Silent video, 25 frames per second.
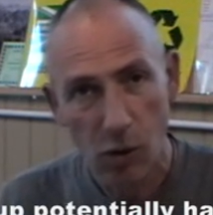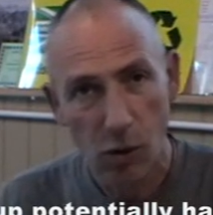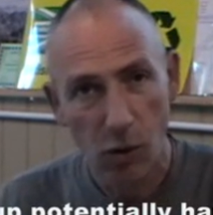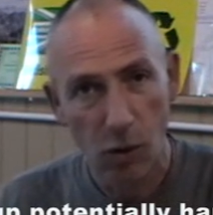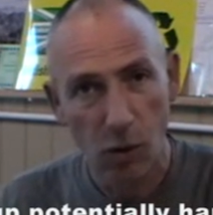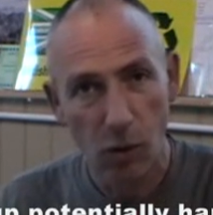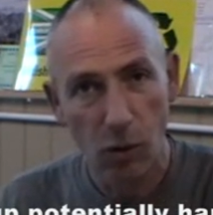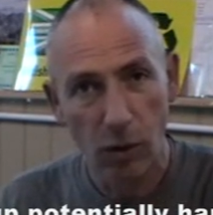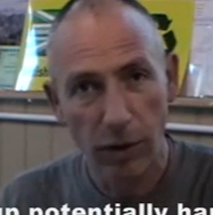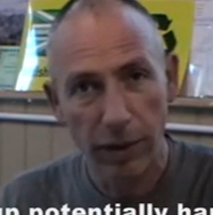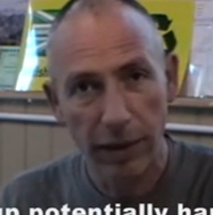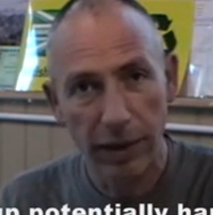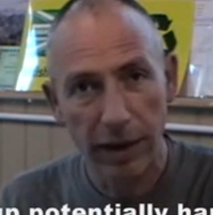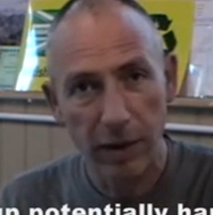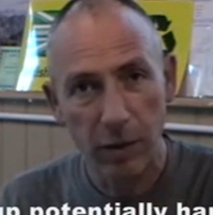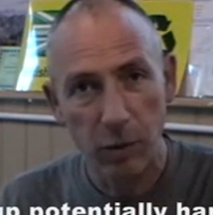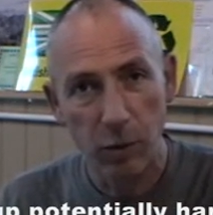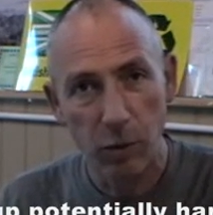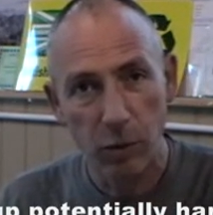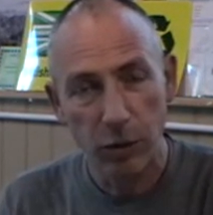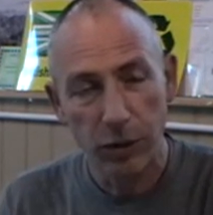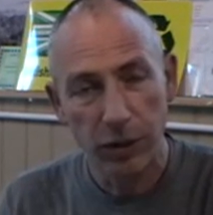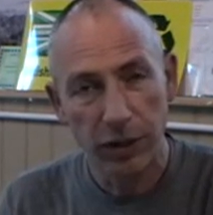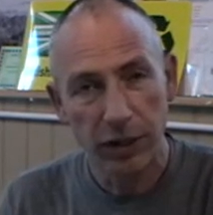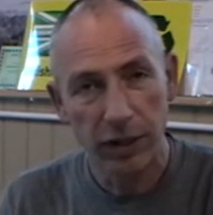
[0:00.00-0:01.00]
all of that
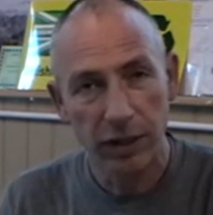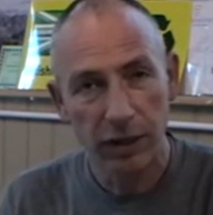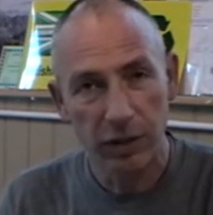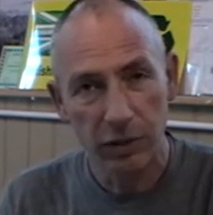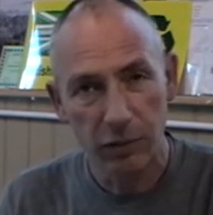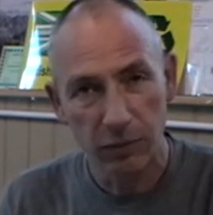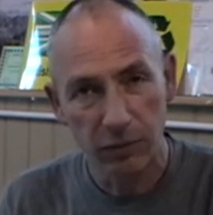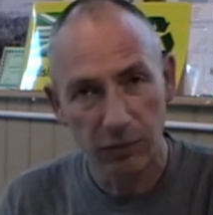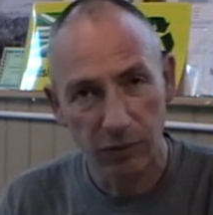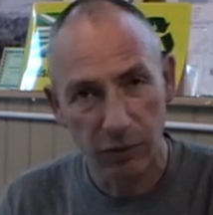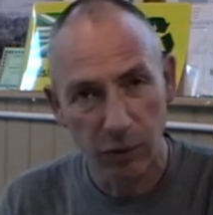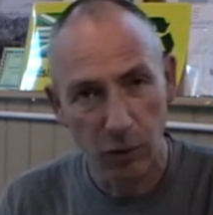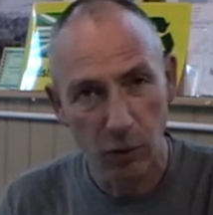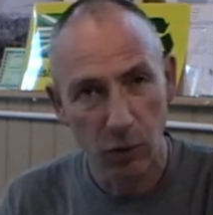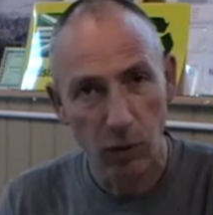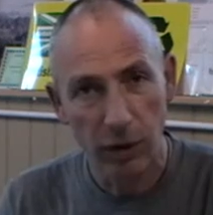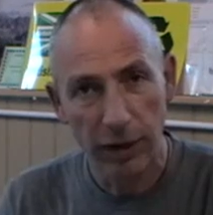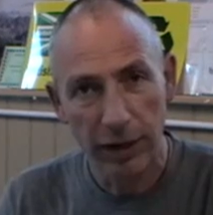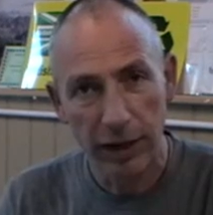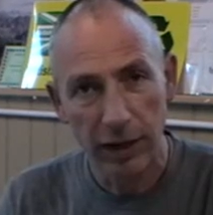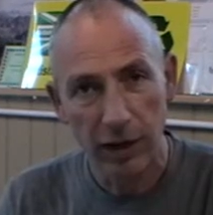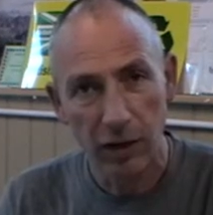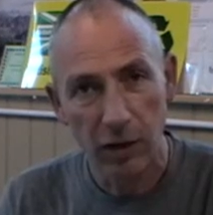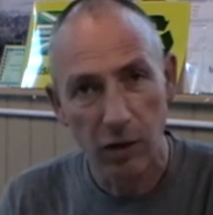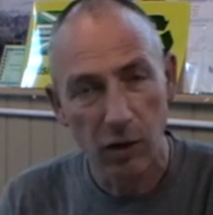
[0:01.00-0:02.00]
water that's
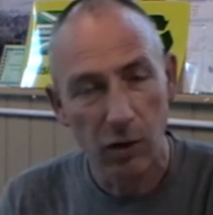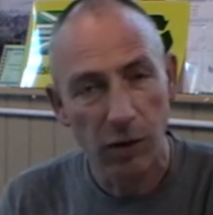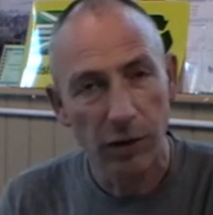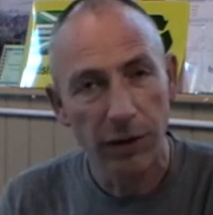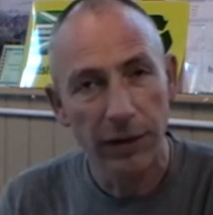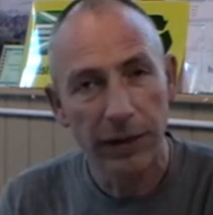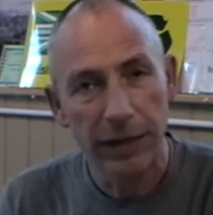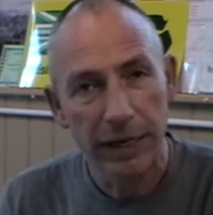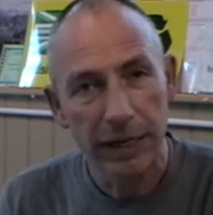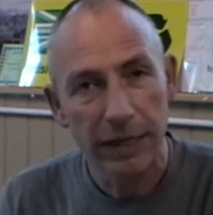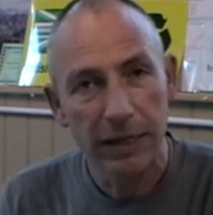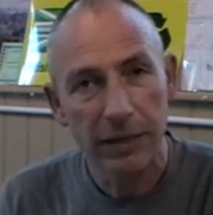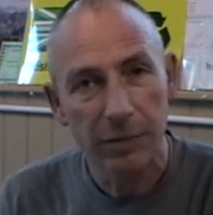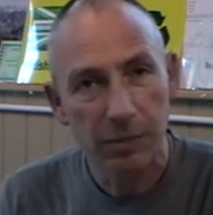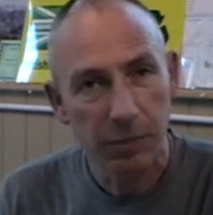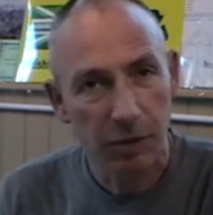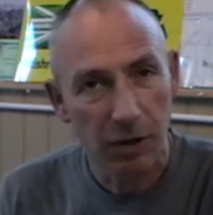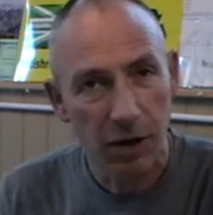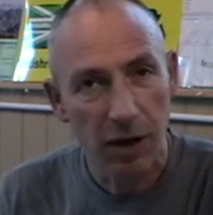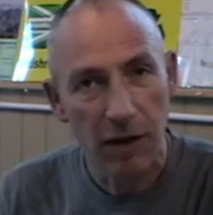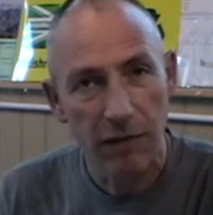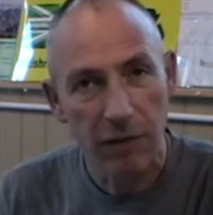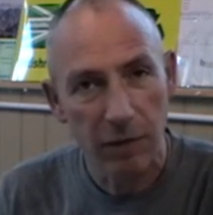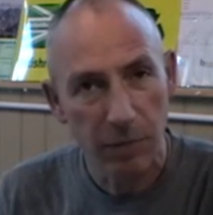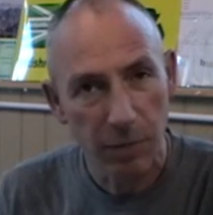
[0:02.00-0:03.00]
falling on these
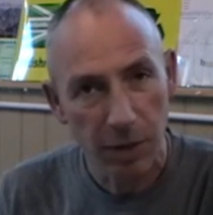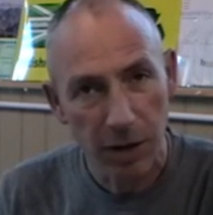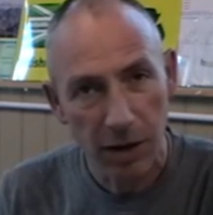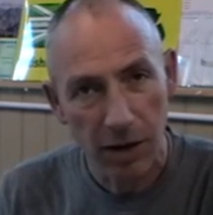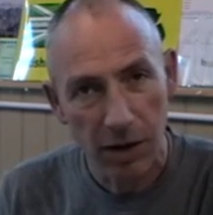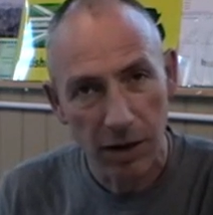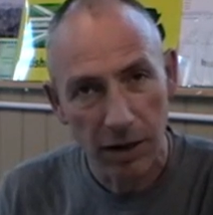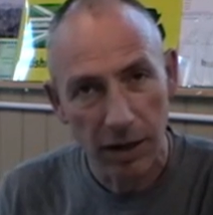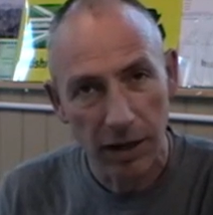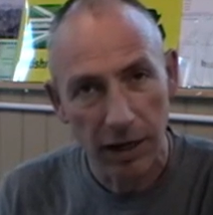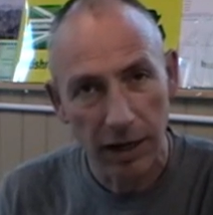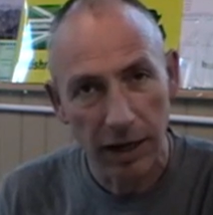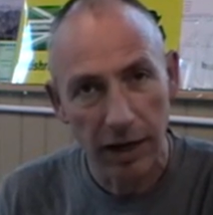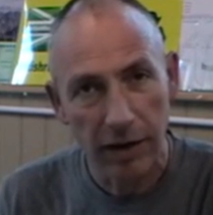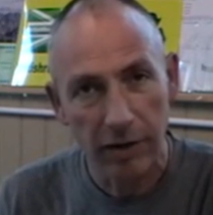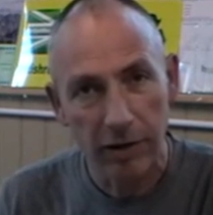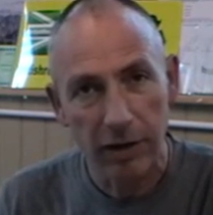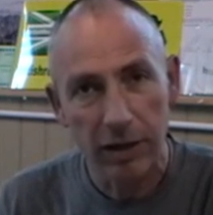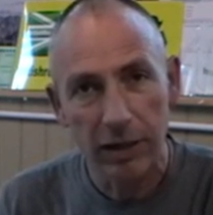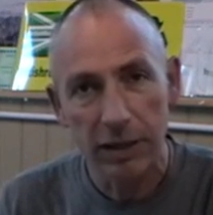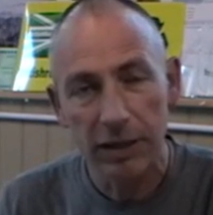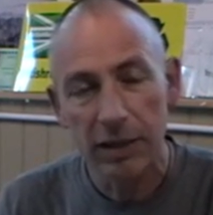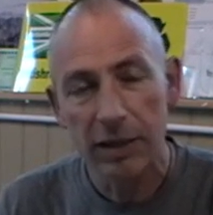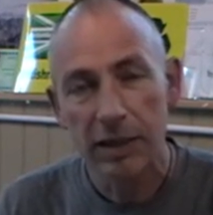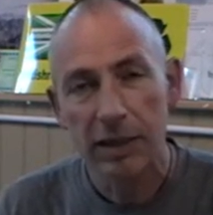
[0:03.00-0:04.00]
private parking
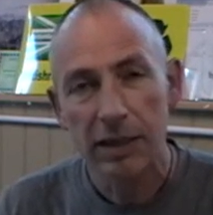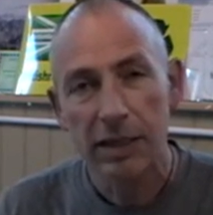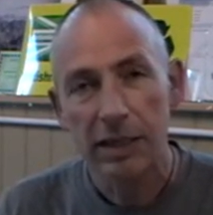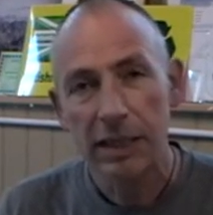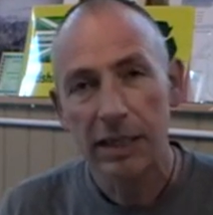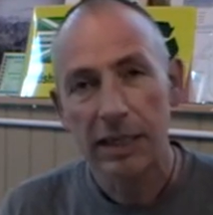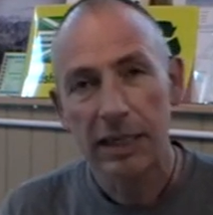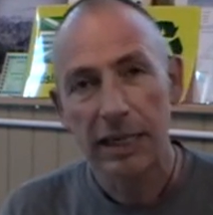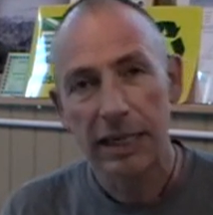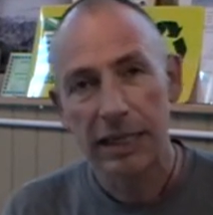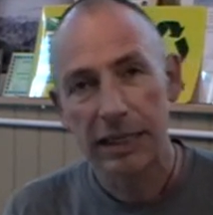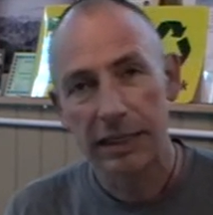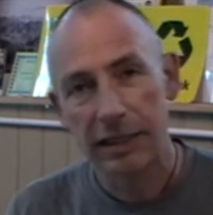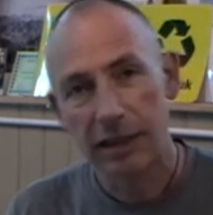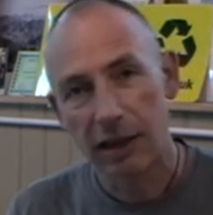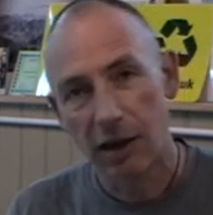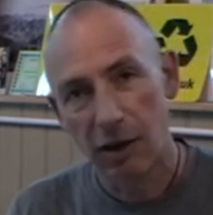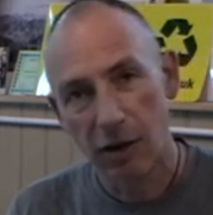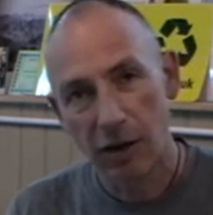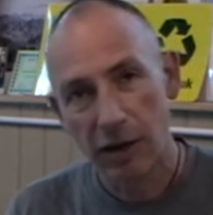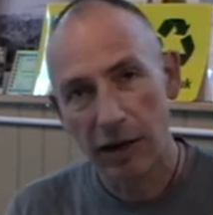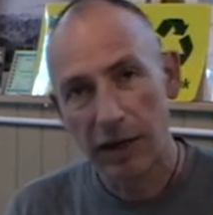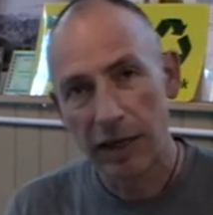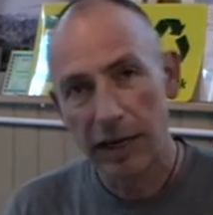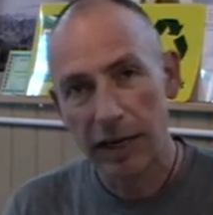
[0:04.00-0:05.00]
areas is
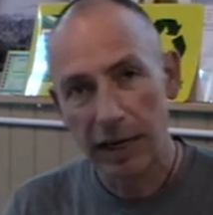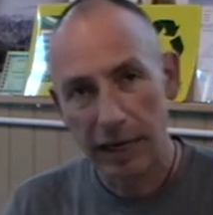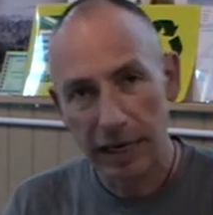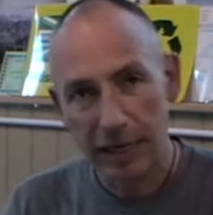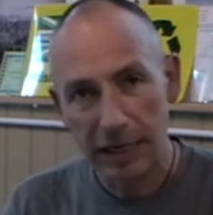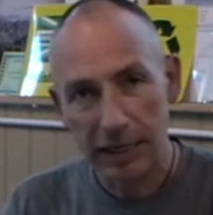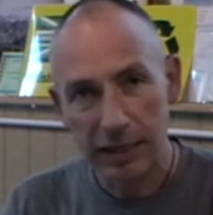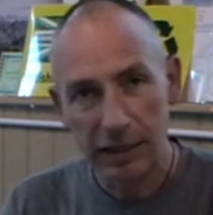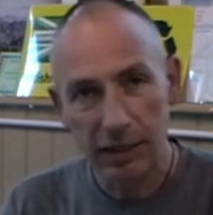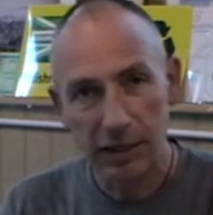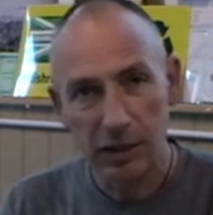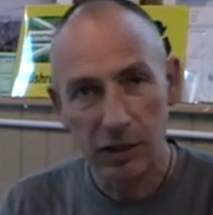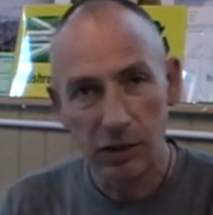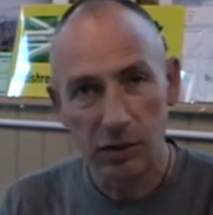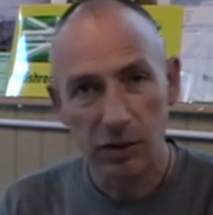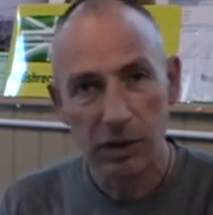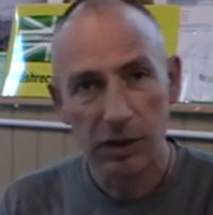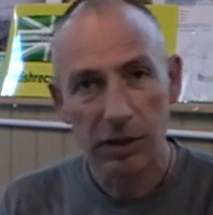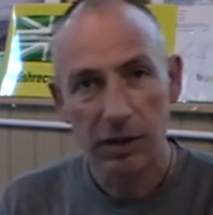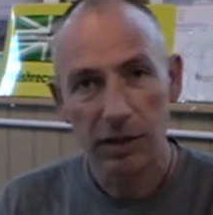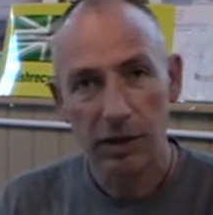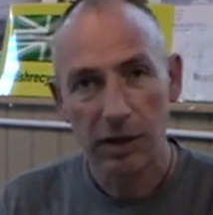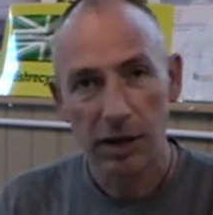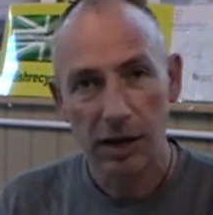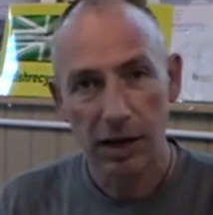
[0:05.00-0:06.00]
going into
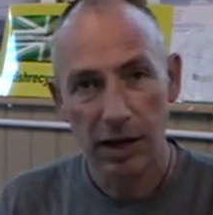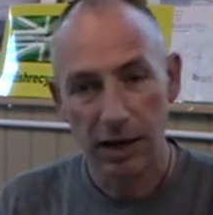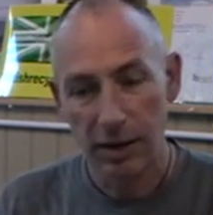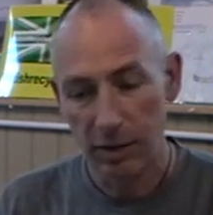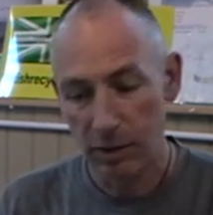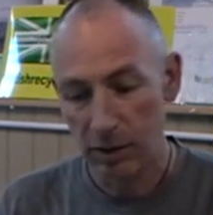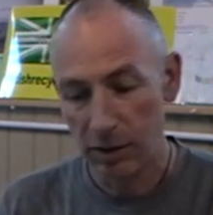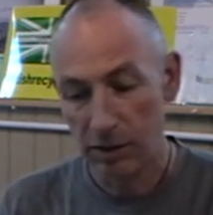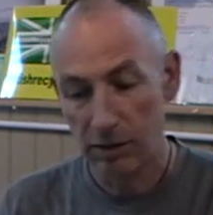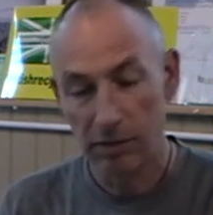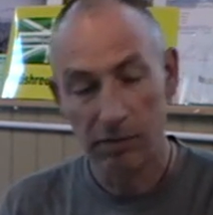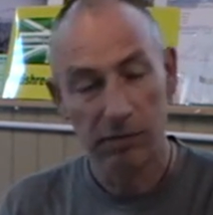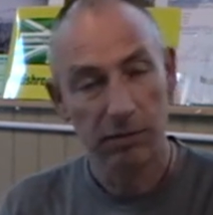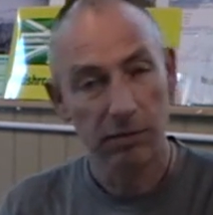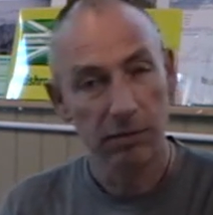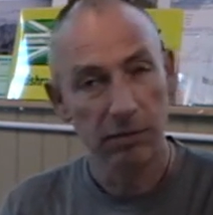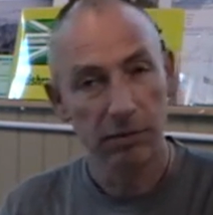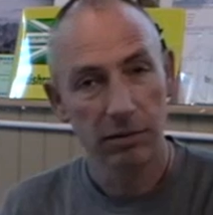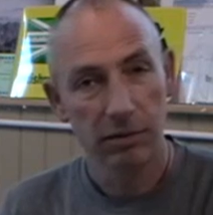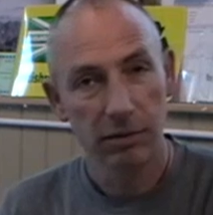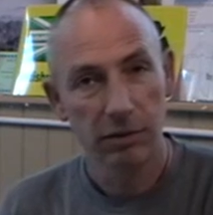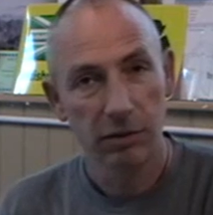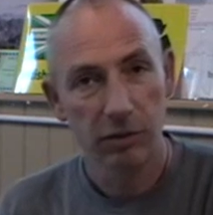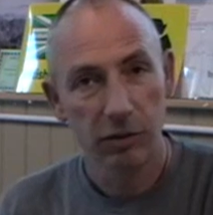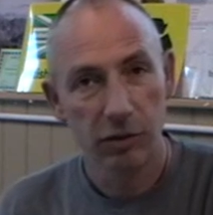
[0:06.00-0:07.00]
our
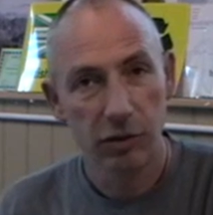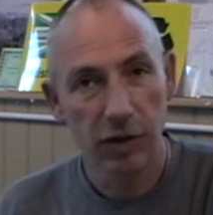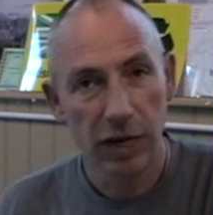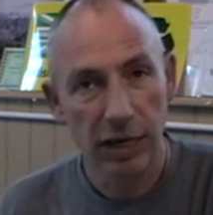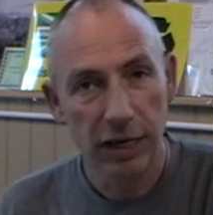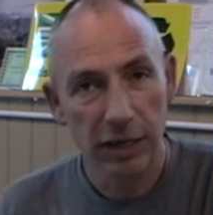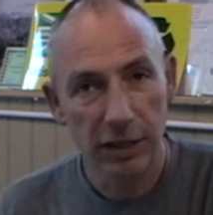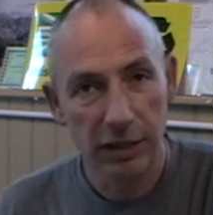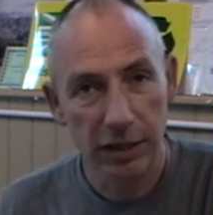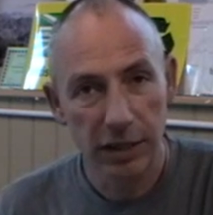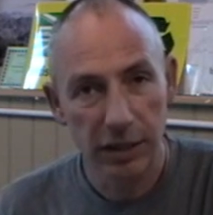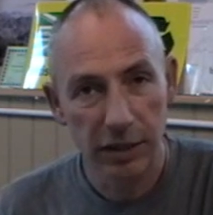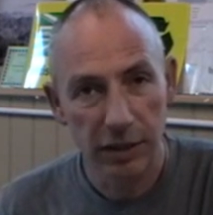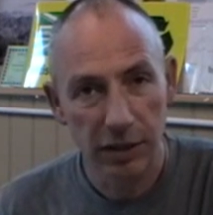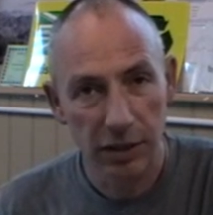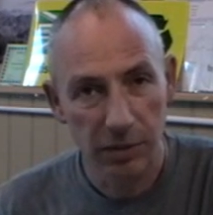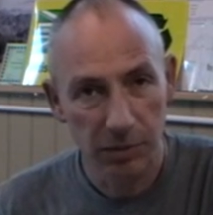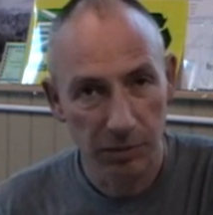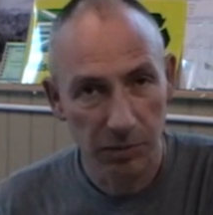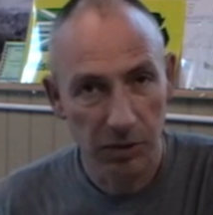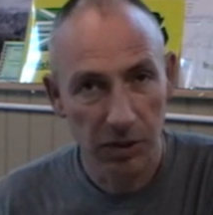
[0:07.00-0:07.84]
drainage system.